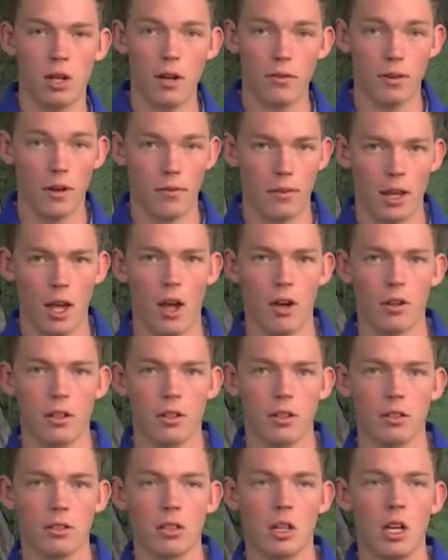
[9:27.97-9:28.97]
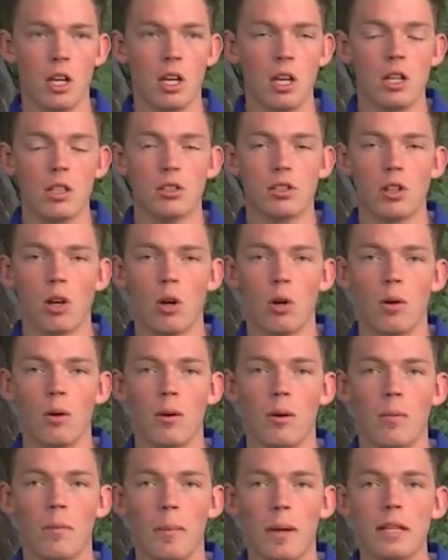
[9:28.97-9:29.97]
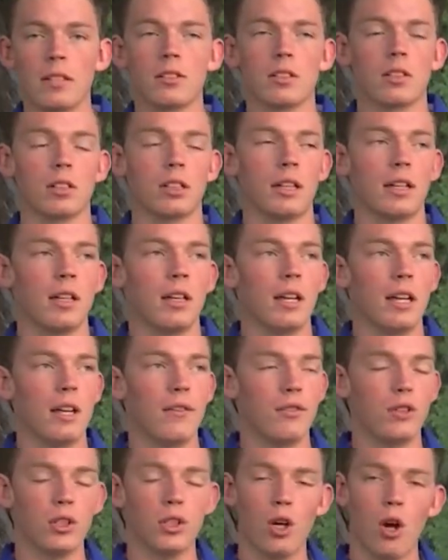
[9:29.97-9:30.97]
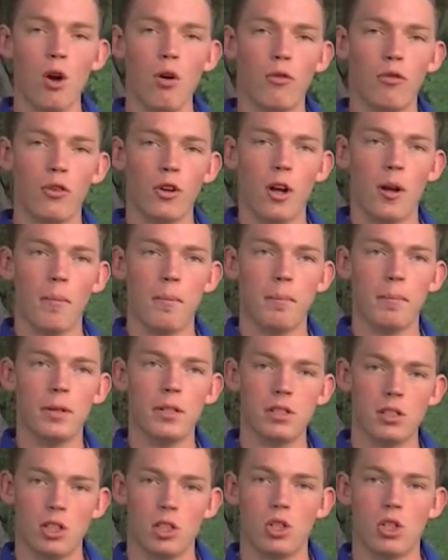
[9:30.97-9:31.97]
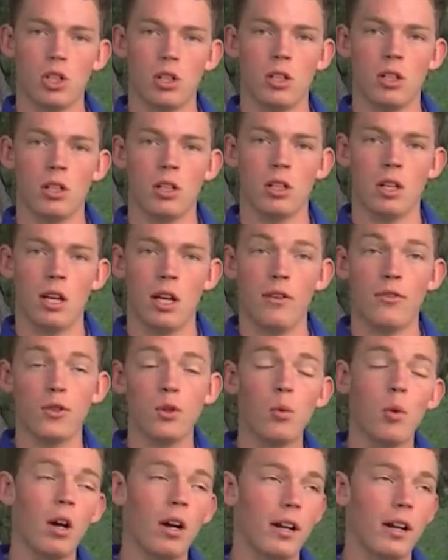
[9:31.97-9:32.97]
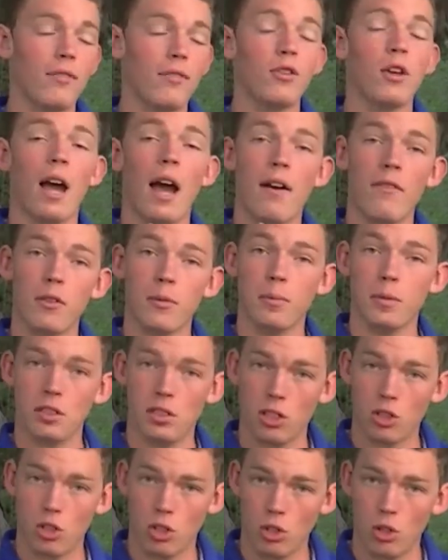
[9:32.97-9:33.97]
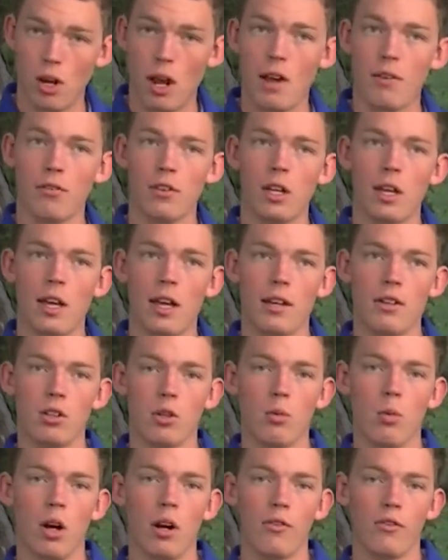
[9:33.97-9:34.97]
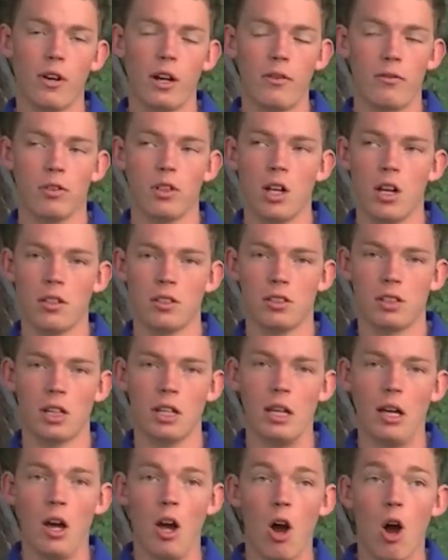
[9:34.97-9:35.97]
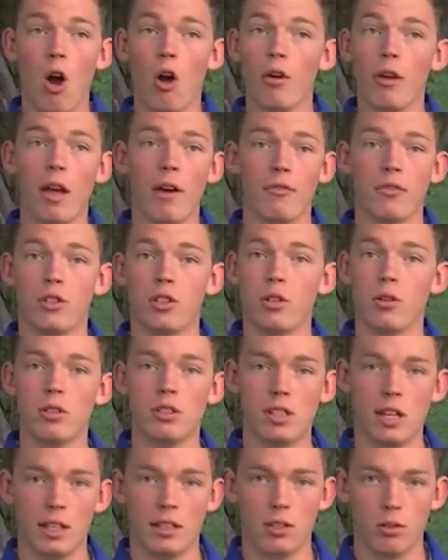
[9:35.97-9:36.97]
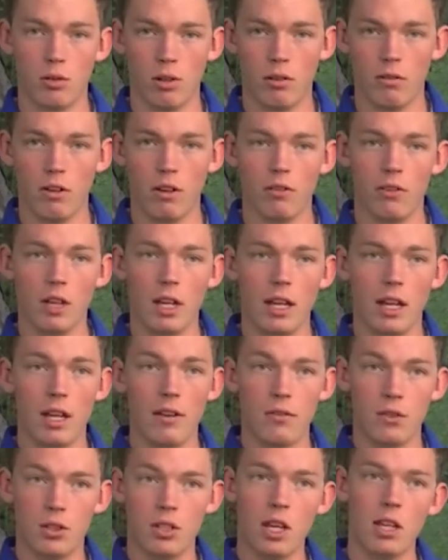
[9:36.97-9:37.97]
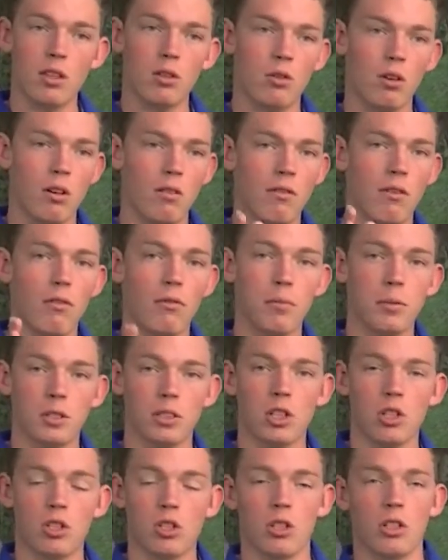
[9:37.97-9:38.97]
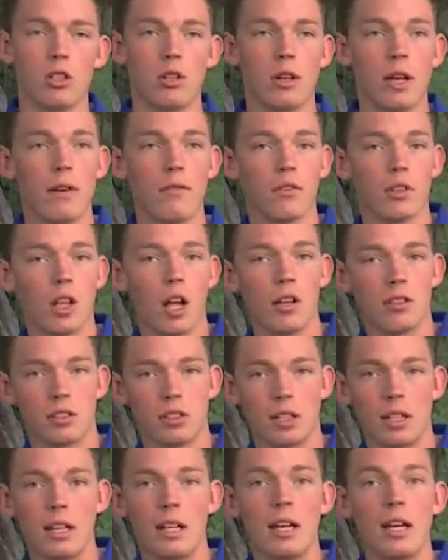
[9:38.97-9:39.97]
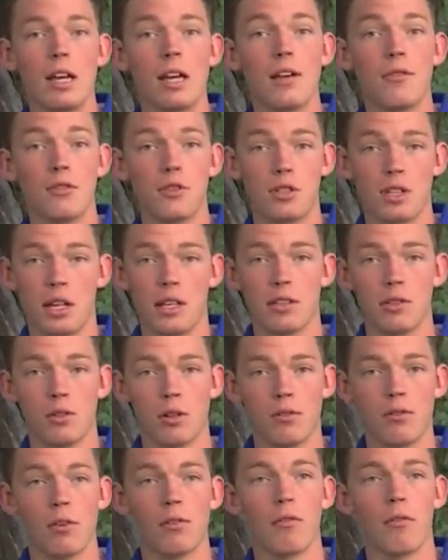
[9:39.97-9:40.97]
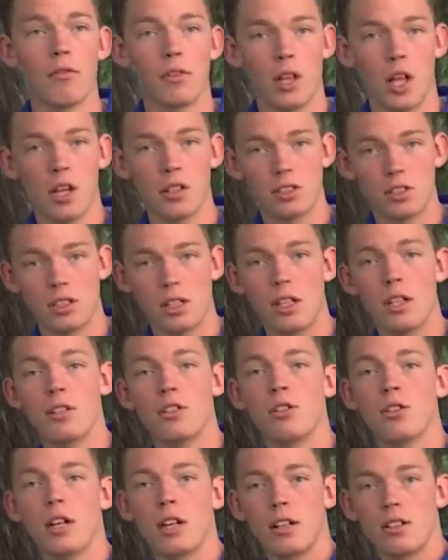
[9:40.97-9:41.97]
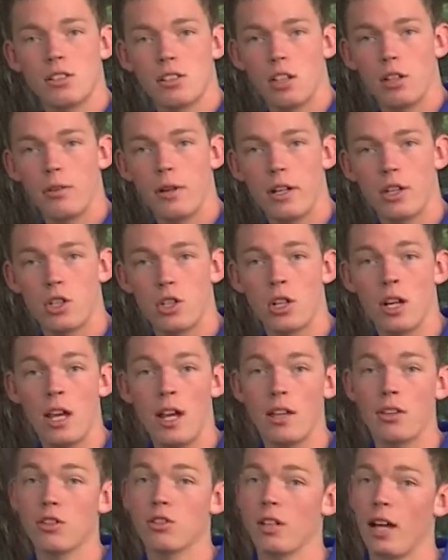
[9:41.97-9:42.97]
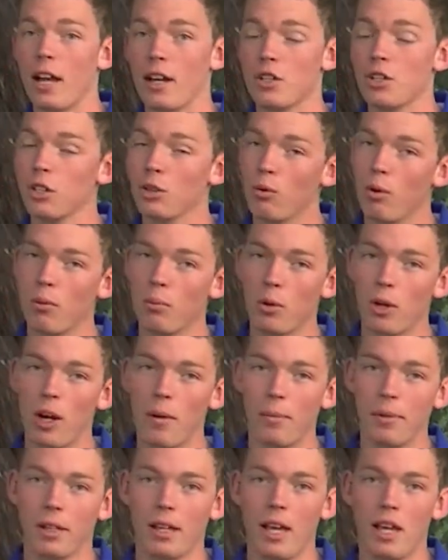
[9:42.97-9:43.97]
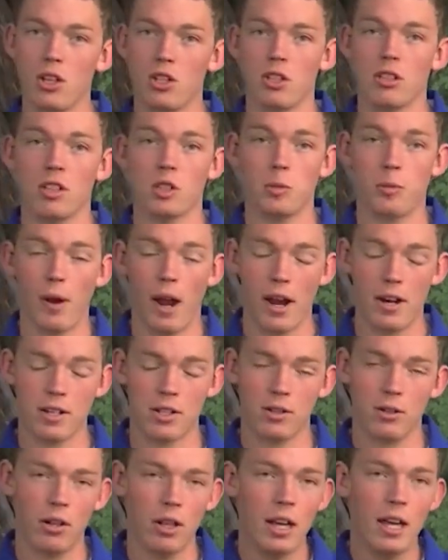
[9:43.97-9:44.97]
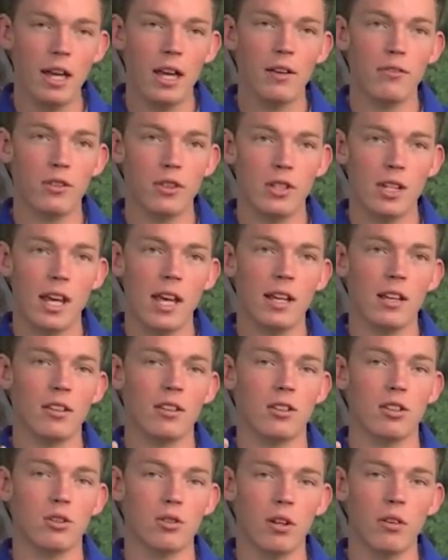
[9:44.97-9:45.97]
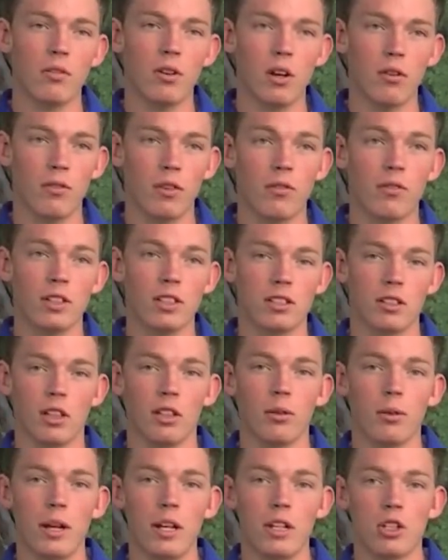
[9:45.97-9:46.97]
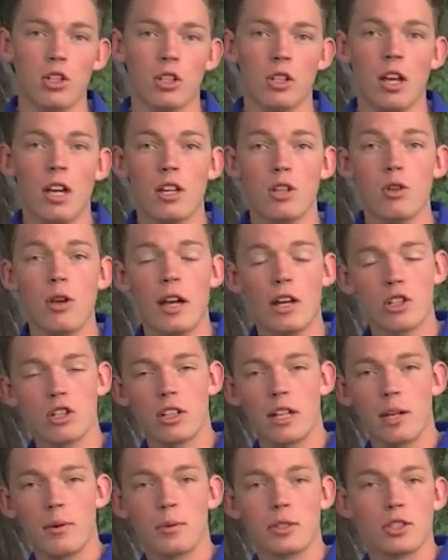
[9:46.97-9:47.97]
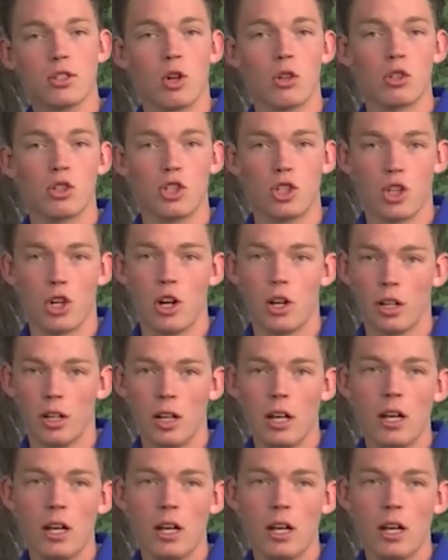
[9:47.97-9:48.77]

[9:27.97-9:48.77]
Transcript: You have to have the calculus. So basically, if you go from position, if you have the position graph and you want to find velocity, all you have to do is take the derivative. If you take the derivative of position, you get velocity. If you take the derivative of velocity, you get acceleration. And there's actually one more application that's practical. If you take the derivative of acceleration, you actually get what's called jerk.